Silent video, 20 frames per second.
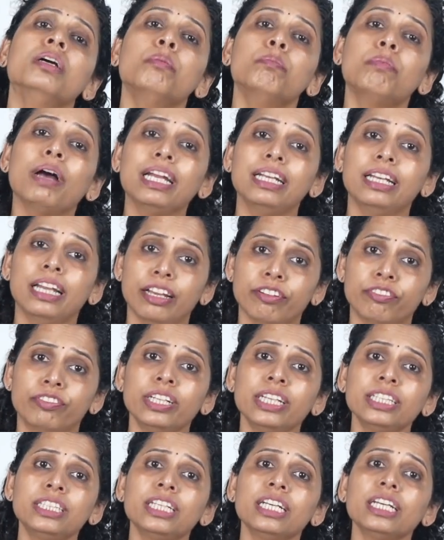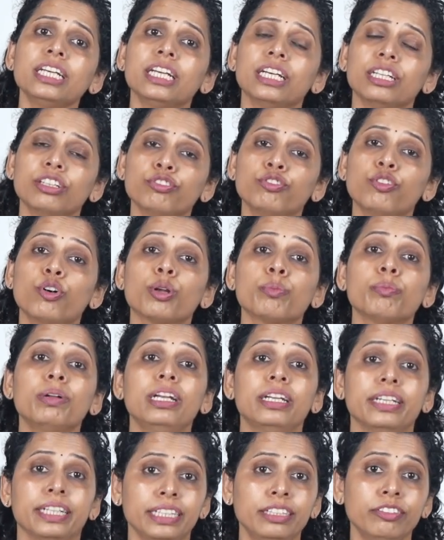By leveraging
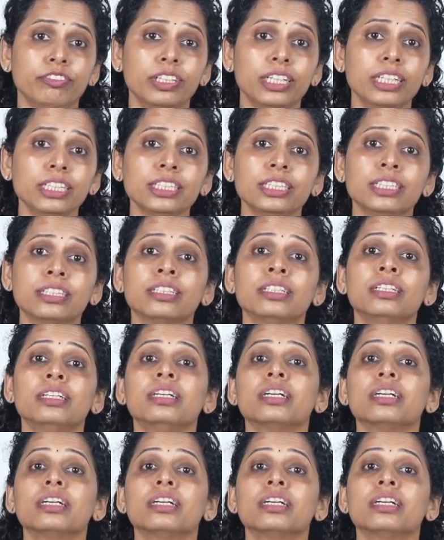informal networks,